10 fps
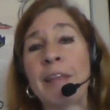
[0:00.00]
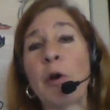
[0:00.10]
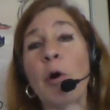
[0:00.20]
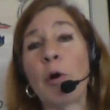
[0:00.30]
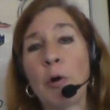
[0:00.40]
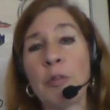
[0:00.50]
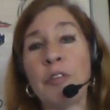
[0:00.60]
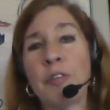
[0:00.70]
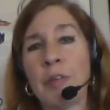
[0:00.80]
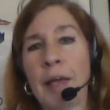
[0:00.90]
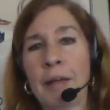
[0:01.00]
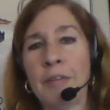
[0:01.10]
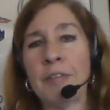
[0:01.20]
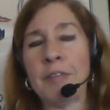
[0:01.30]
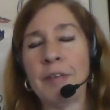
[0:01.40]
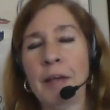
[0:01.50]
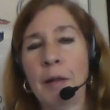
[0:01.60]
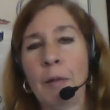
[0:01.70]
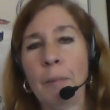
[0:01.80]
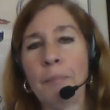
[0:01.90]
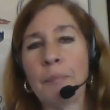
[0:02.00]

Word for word: the earth stands still.